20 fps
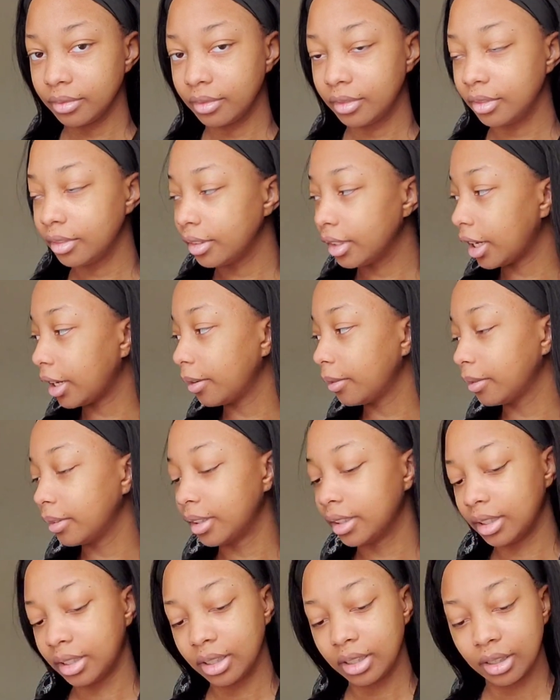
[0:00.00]
No?
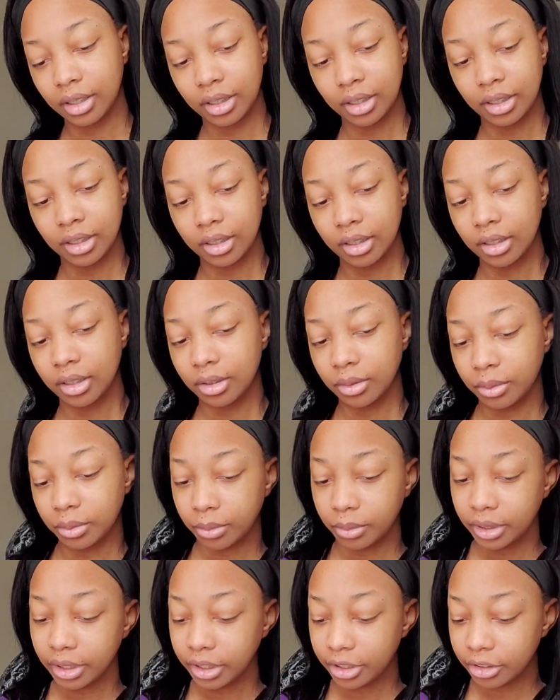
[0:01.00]

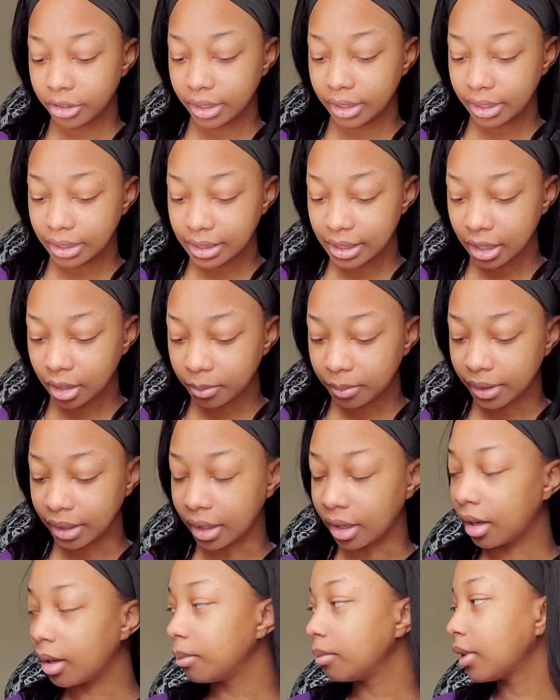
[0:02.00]
What are you trying to tell me?
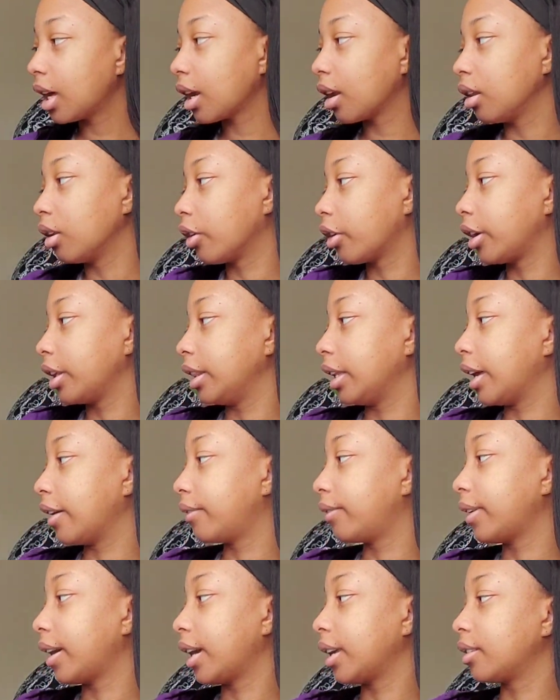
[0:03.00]
I'm not alerting
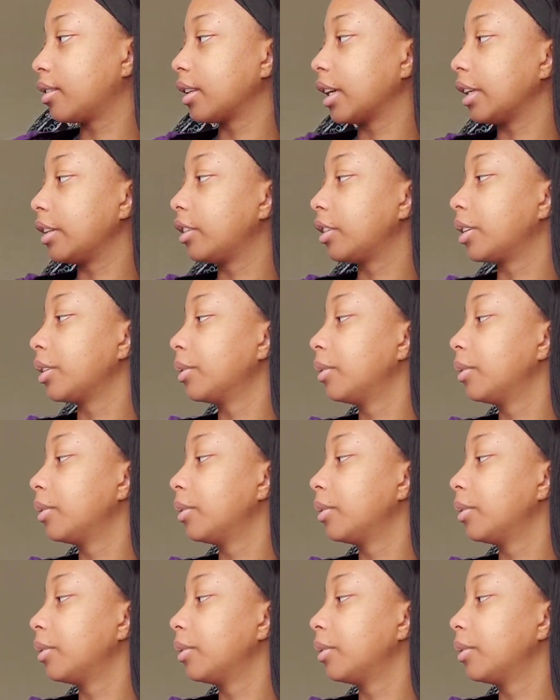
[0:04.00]
that fast, Saito.